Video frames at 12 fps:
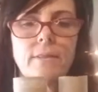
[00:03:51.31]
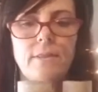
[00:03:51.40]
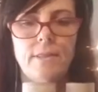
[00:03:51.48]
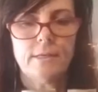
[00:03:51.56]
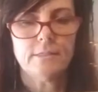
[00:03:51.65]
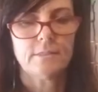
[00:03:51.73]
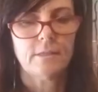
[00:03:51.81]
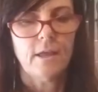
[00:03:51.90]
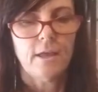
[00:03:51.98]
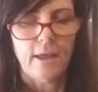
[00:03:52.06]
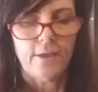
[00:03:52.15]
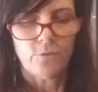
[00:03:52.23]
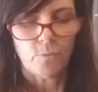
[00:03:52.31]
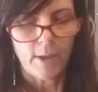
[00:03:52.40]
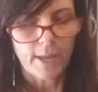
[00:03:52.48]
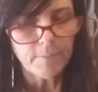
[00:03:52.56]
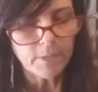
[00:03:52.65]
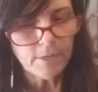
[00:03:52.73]
this. And the way
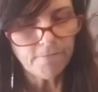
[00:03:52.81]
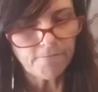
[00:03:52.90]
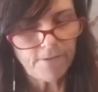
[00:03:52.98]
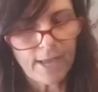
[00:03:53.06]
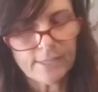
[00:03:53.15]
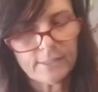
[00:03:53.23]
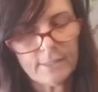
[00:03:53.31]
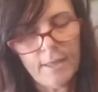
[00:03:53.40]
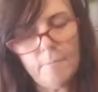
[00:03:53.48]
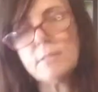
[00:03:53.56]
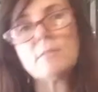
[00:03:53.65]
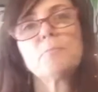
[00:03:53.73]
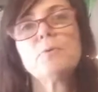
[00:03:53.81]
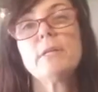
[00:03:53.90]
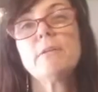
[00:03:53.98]
I'm going to fasten them is pretty